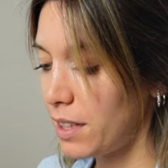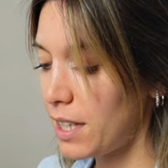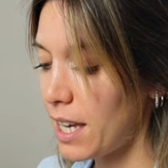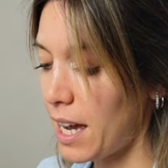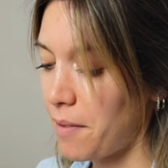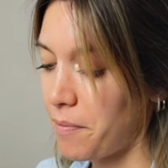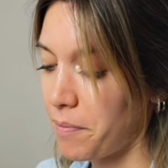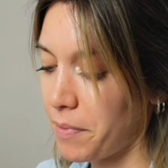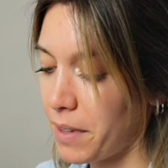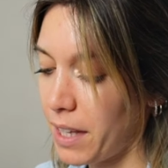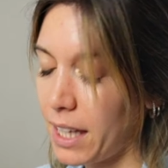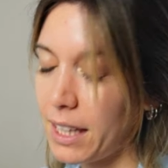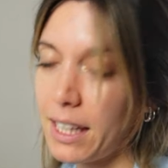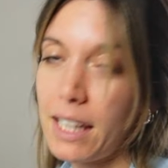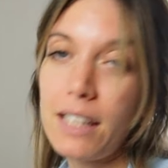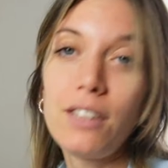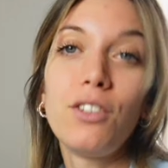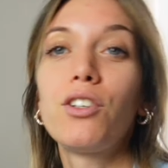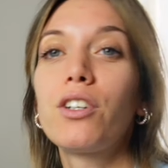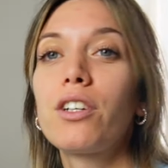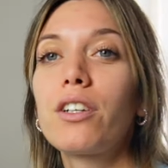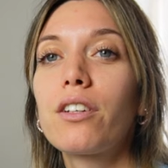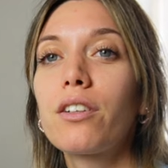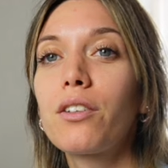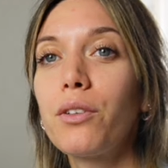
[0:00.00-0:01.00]
Yeah, and then
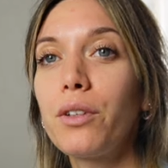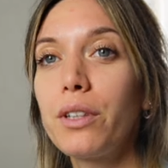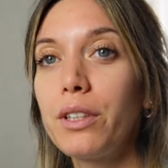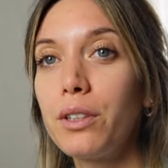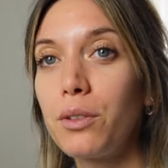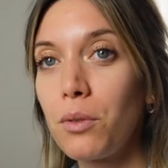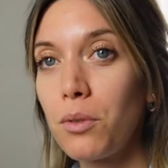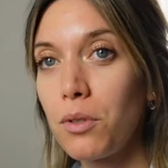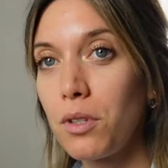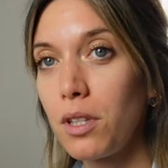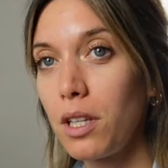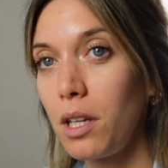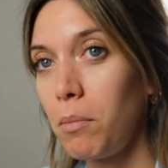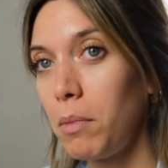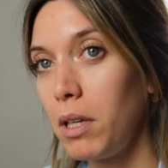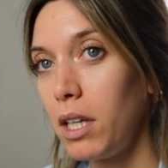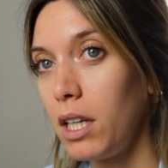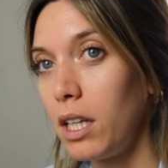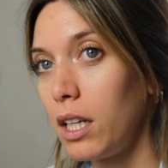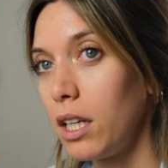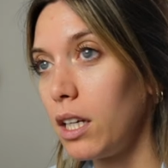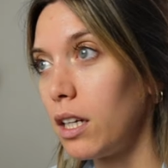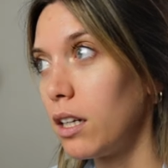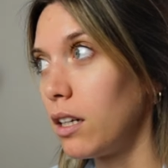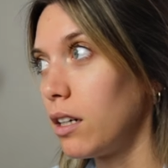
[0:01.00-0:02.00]
you're going to see
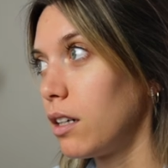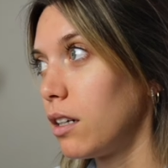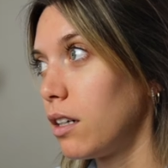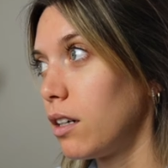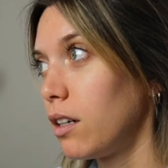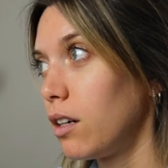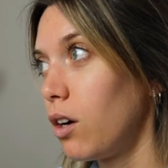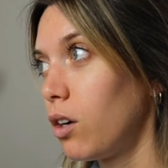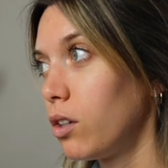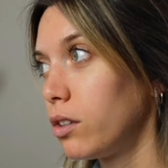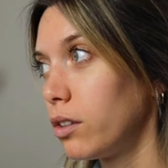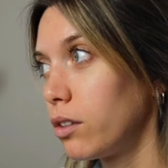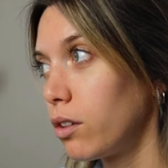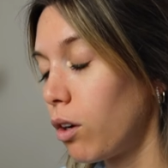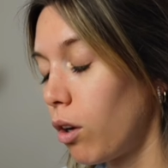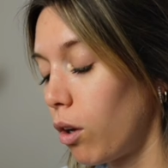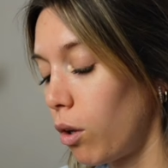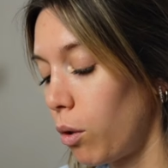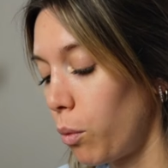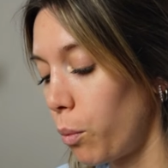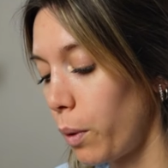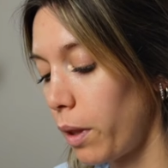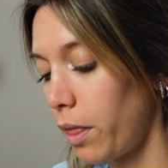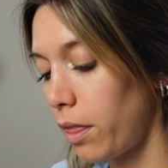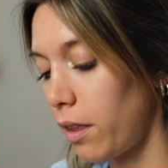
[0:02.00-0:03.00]
me on the
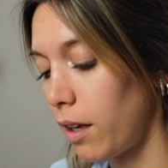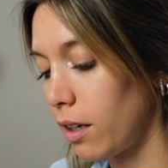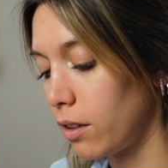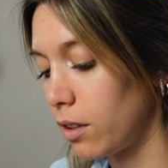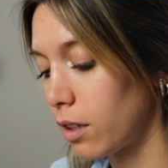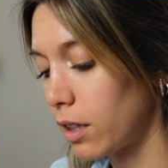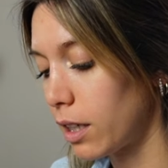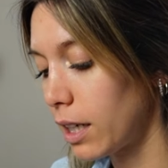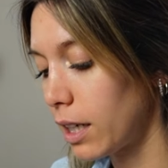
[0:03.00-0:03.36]
call with the other